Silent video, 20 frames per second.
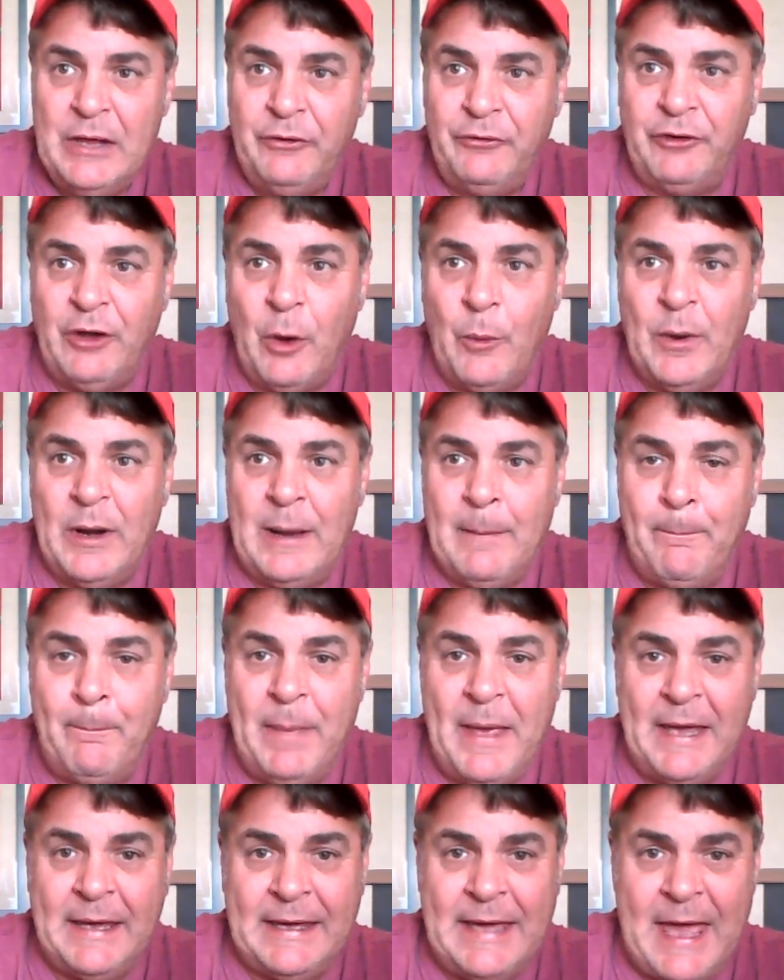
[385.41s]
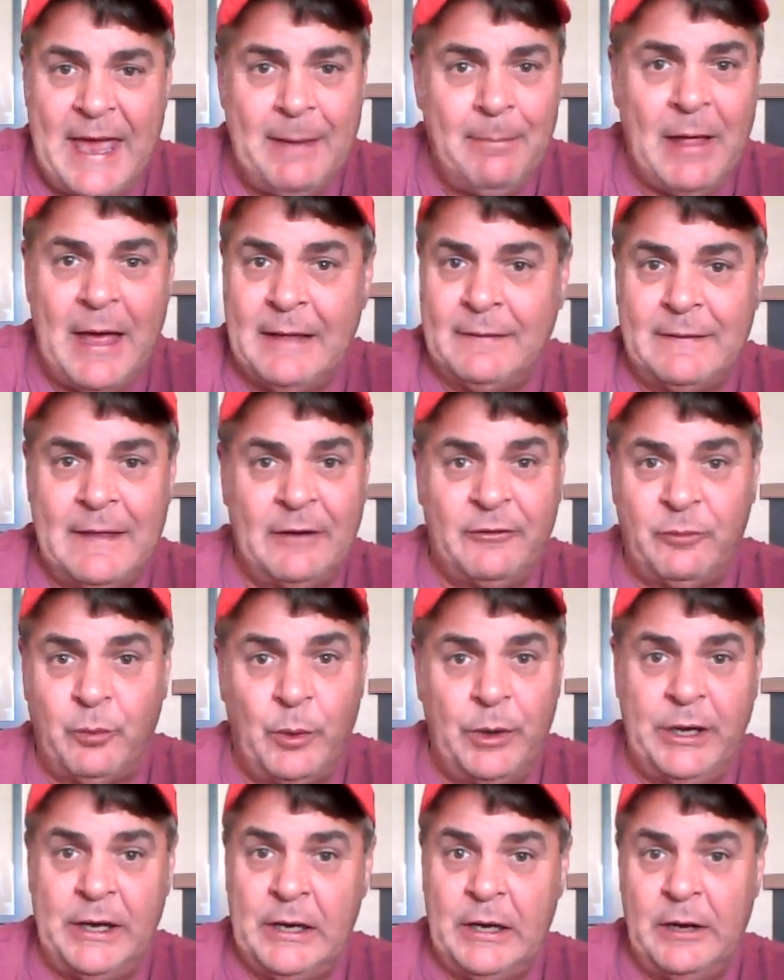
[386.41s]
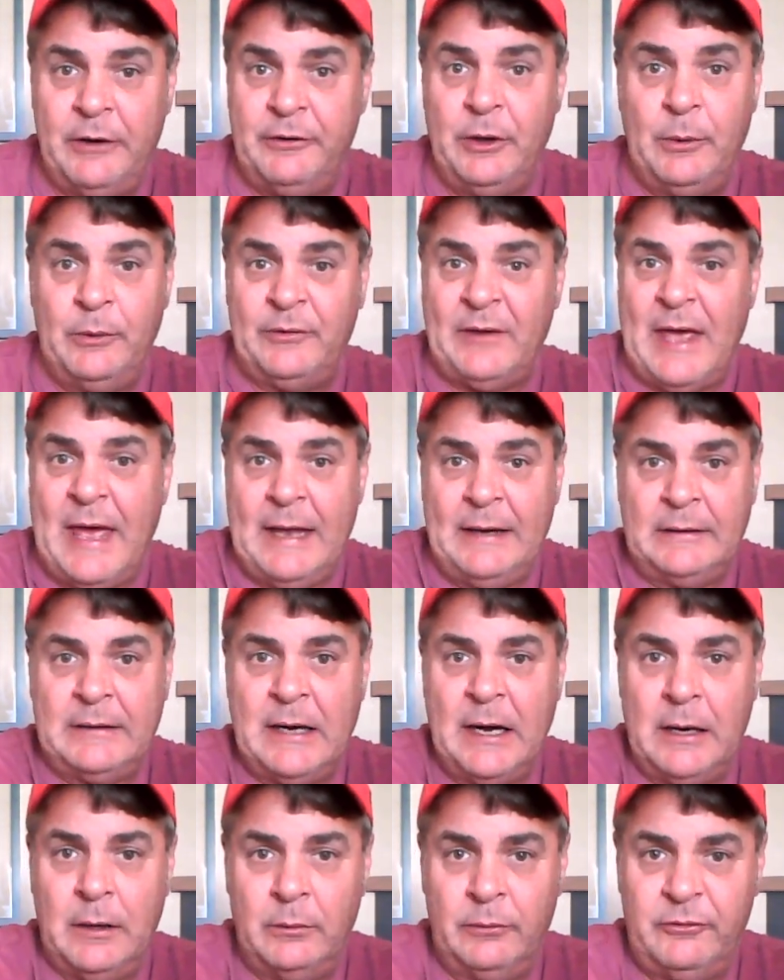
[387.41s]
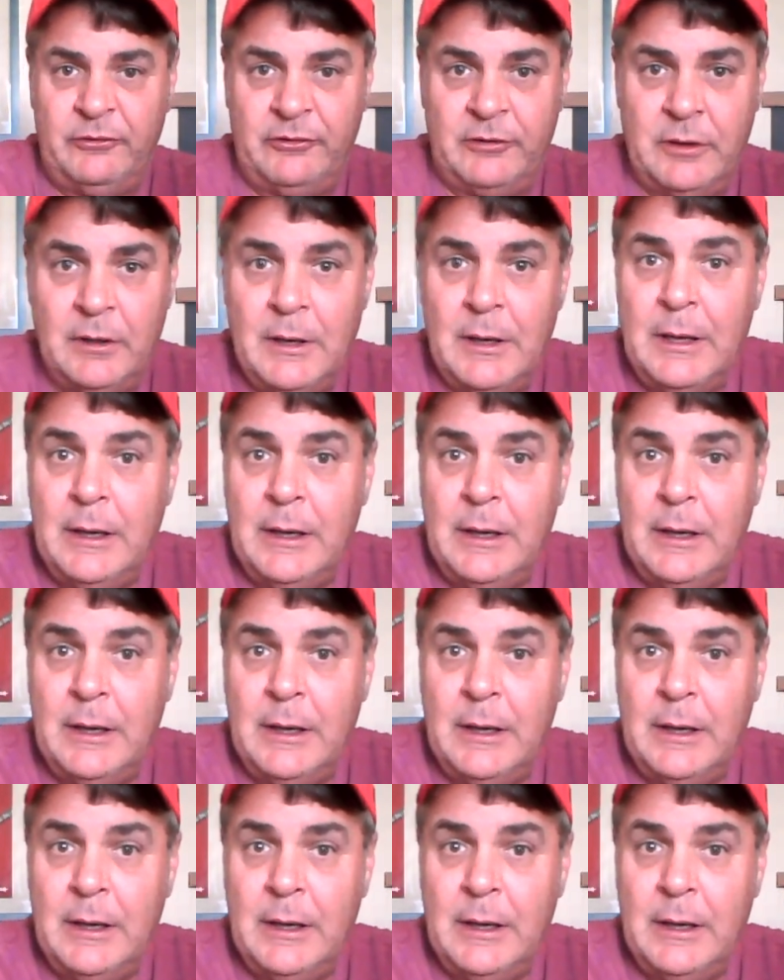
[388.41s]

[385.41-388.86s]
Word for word: So in a big game like this, what are you going to do as a head coach?